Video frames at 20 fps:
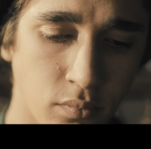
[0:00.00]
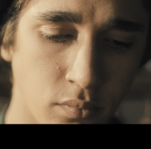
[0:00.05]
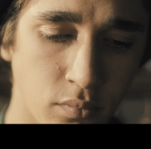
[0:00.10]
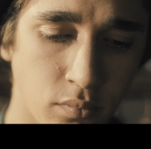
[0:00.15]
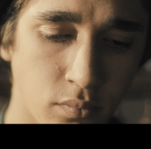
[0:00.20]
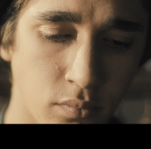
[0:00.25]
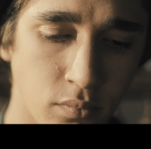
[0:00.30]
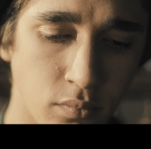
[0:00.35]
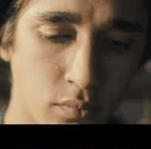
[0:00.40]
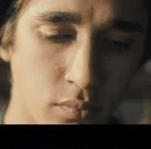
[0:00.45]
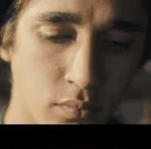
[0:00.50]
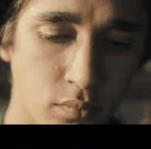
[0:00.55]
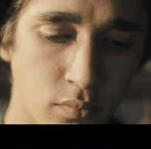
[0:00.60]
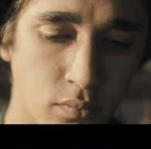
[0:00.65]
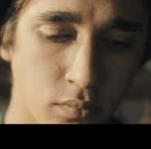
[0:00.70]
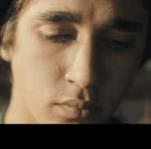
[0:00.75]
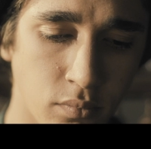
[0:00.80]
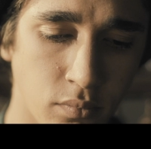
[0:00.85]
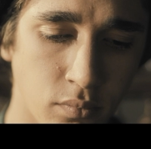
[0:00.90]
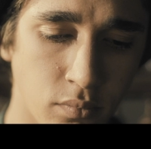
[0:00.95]

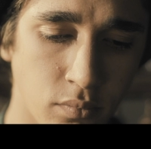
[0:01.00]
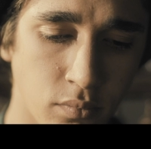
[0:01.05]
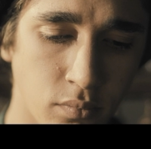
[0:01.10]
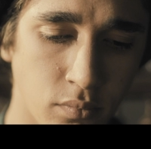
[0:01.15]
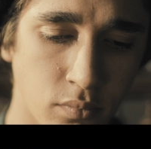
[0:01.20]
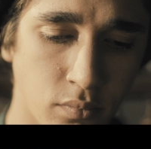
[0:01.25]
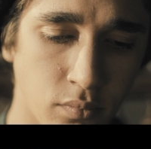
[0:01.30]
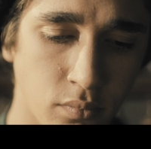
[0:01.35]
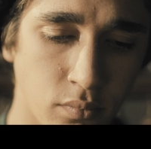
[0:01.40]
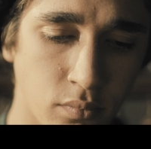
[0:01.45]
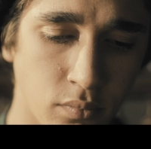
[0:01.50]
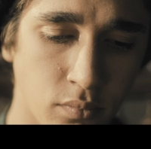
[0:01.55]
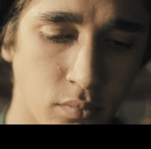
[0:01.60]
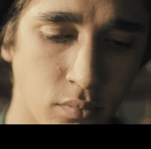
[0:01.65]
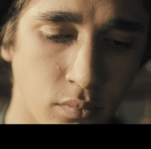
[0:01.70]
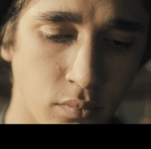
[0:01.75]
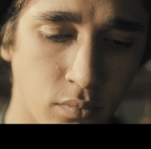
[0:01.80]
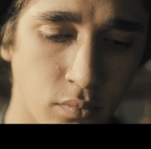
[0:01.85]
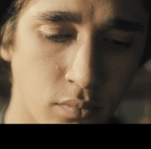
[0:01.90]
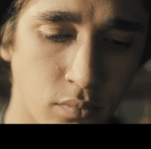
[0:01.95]

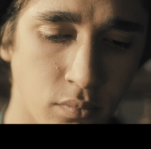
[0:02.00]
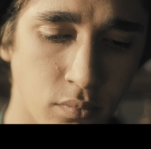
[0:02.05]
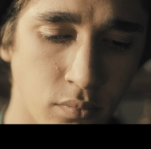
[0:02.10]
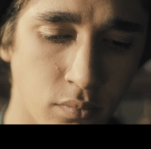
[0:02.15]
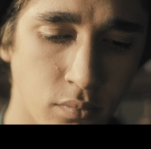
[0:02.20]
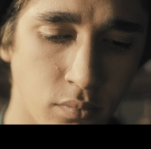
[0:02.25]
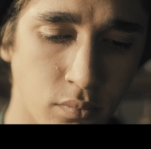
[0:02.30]
Nothing is said.